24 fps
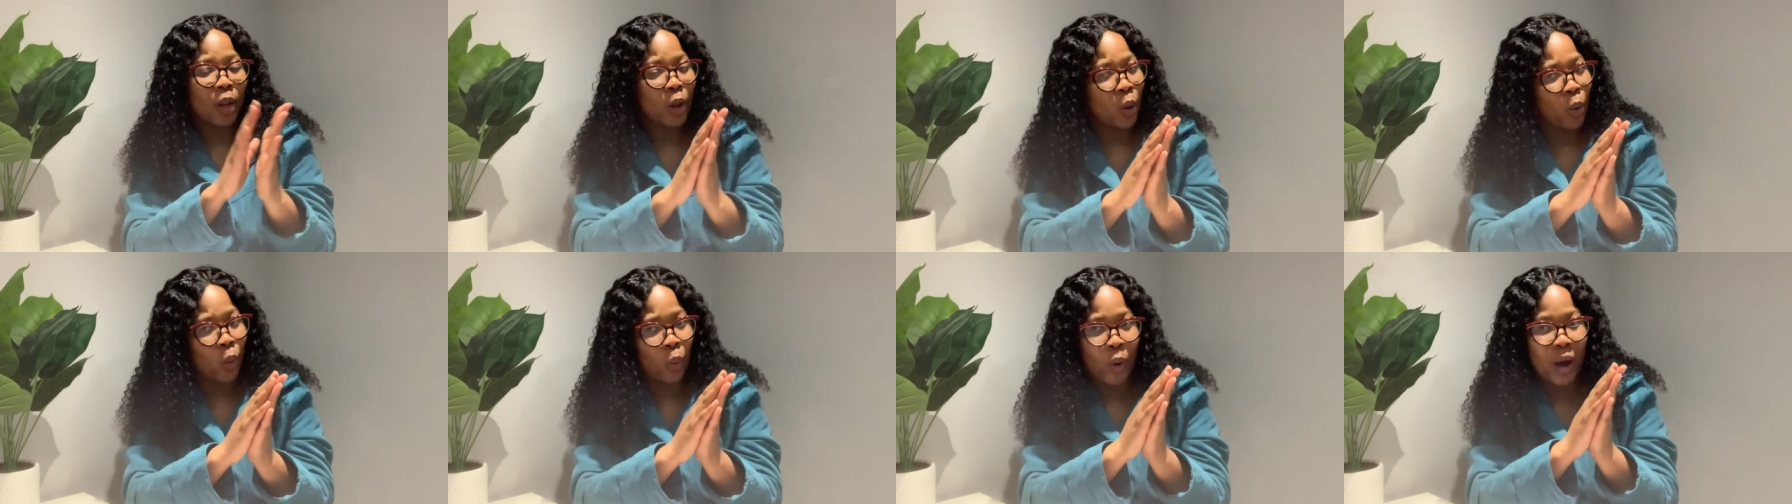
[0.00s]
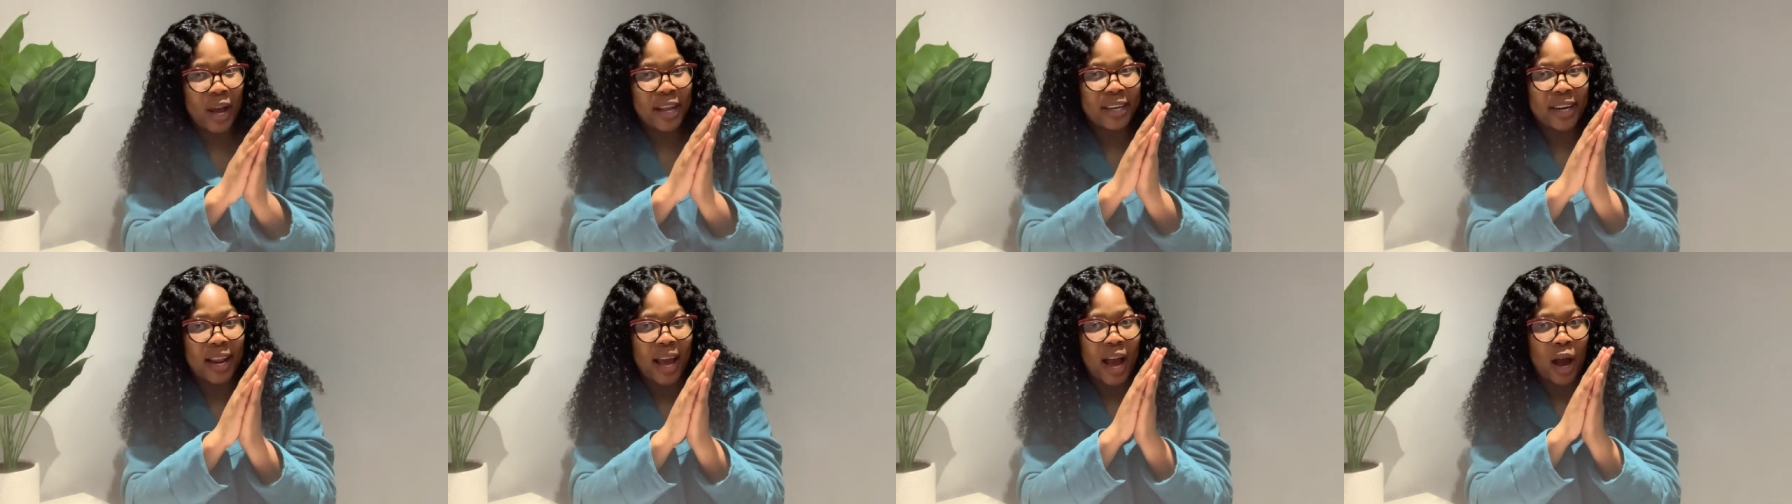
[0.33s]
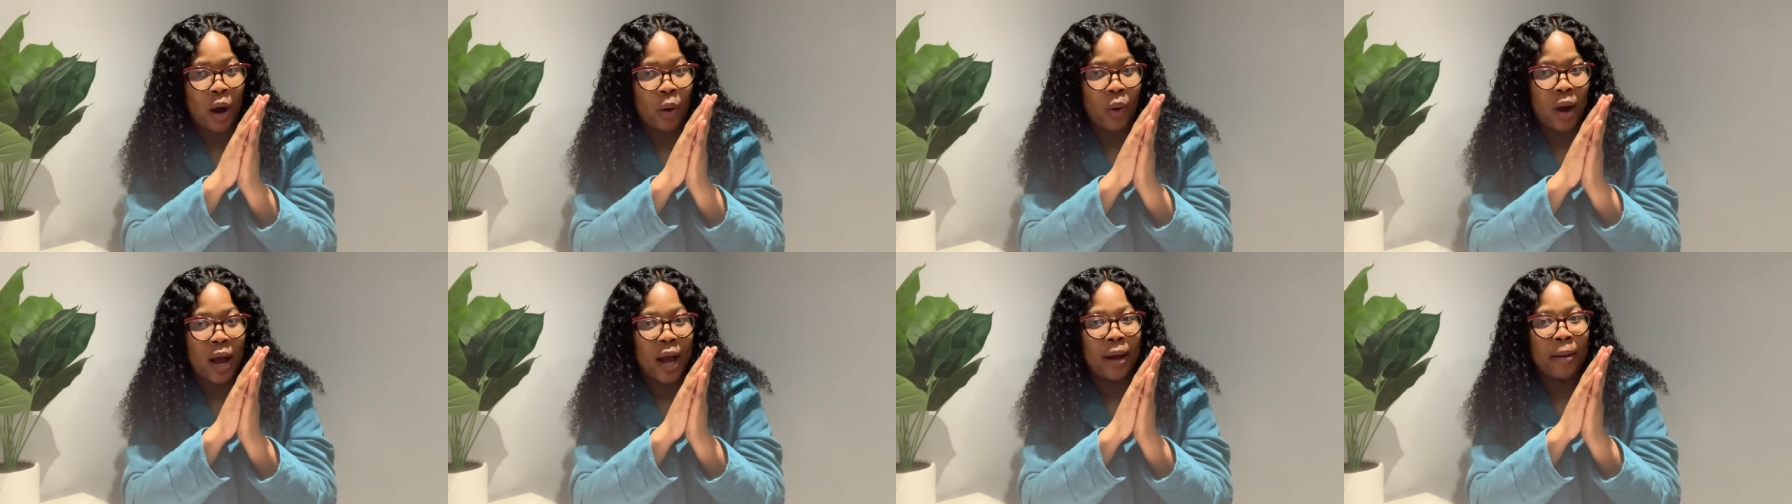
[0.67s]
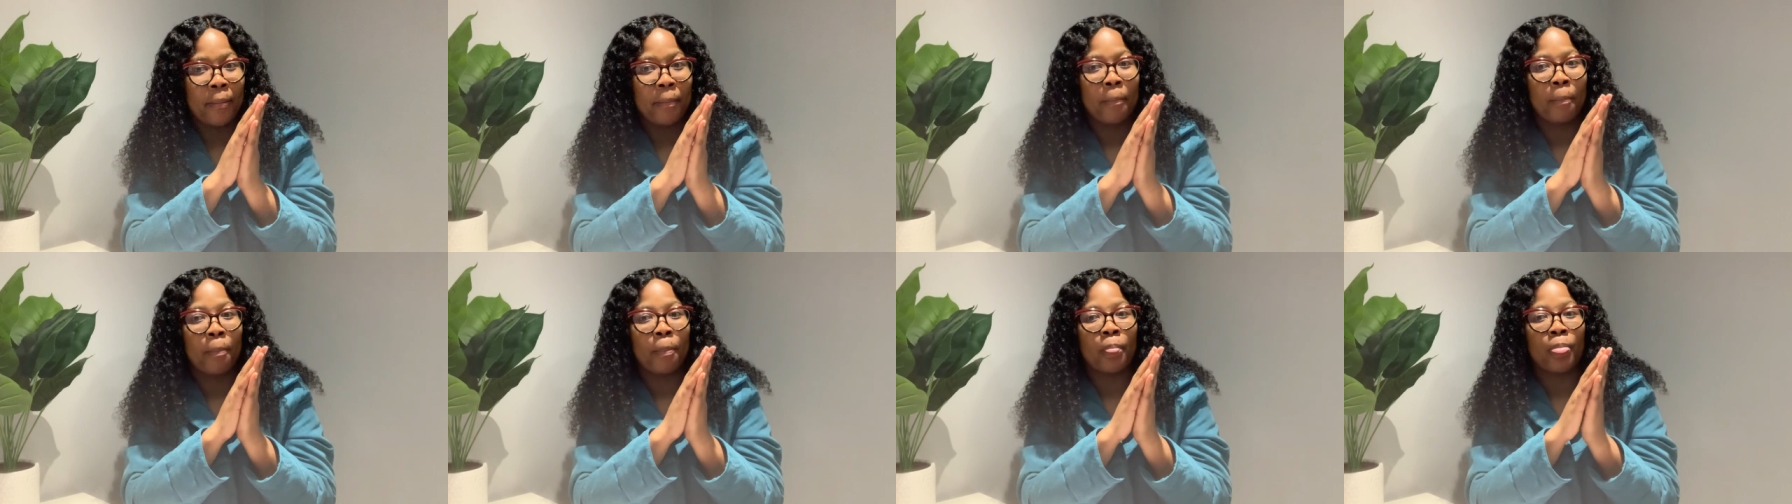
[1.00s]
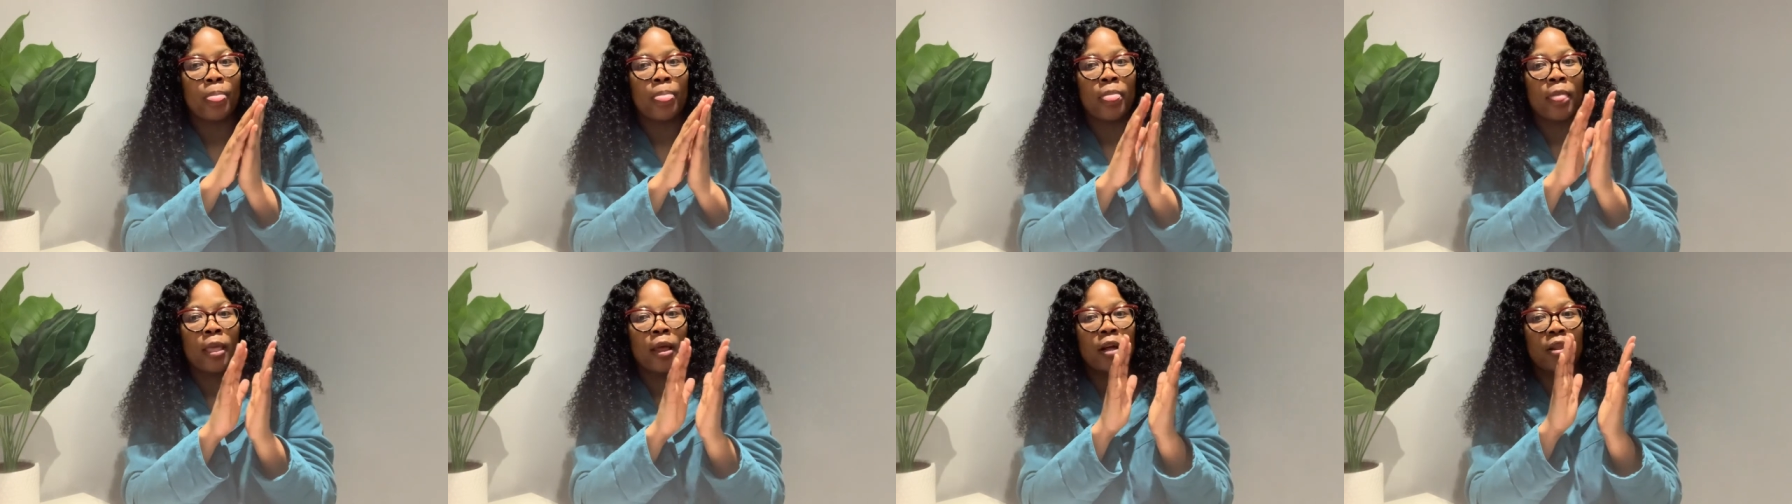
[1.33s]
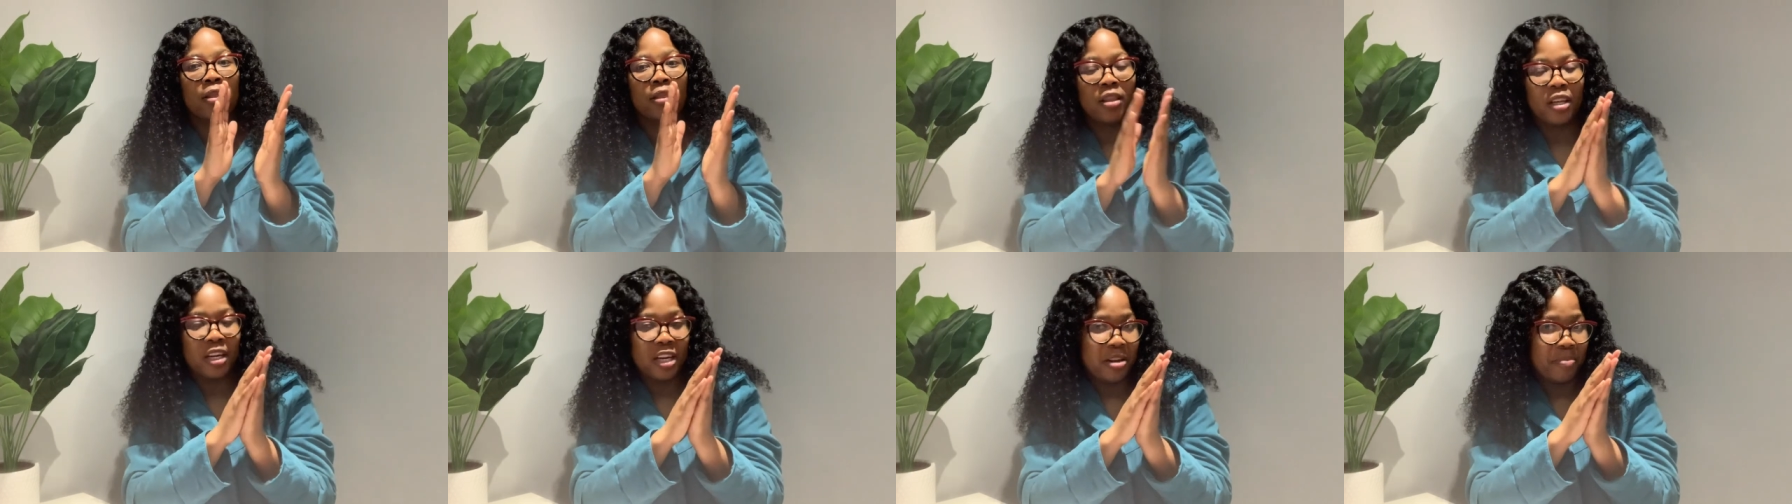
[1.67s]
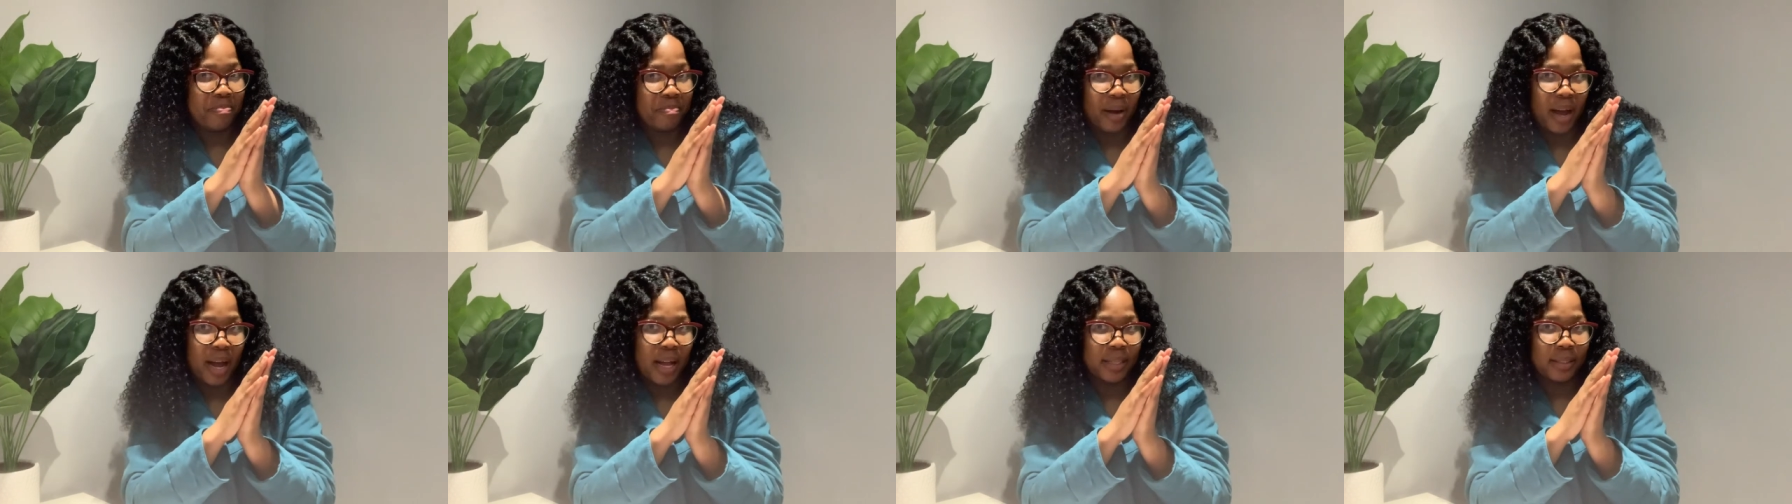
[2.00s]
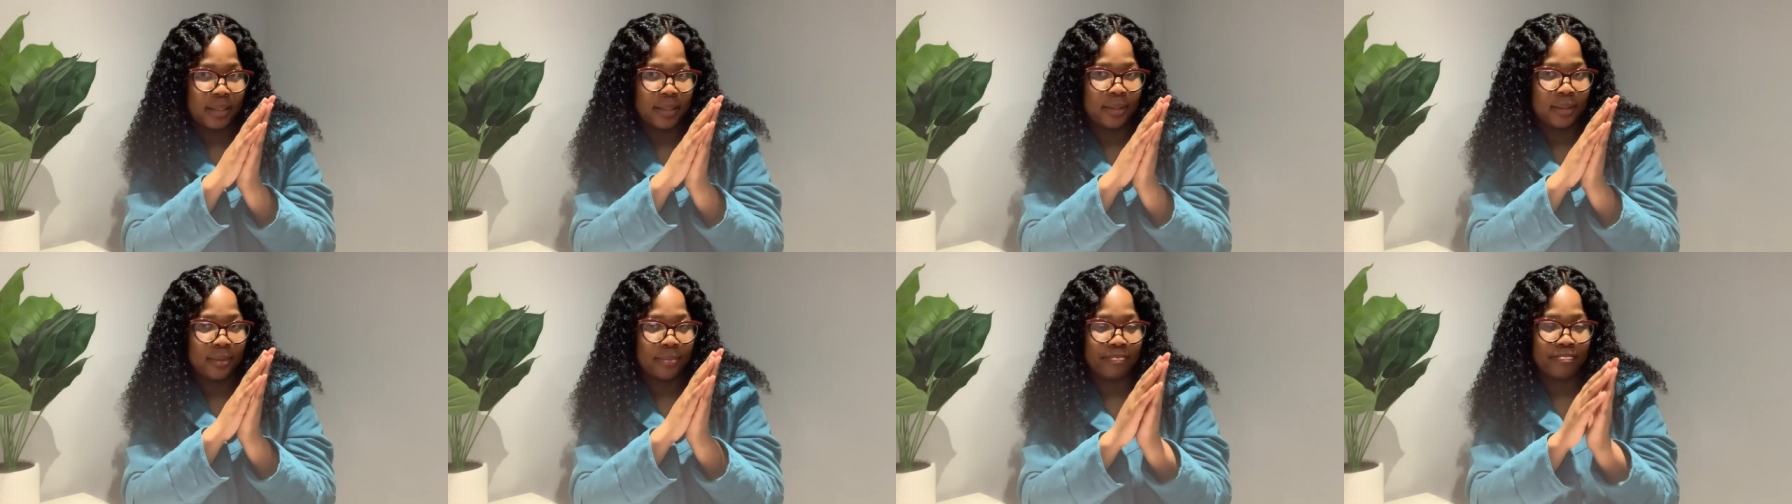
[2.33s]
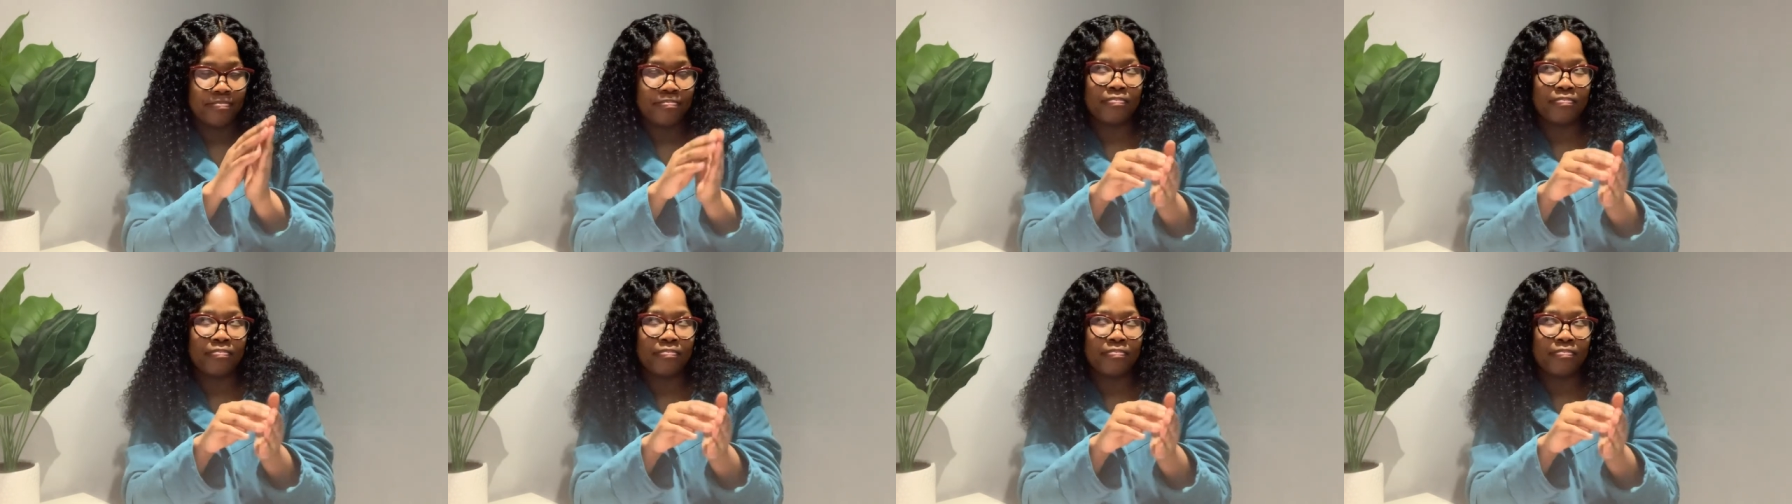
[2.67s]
One hour, three parts.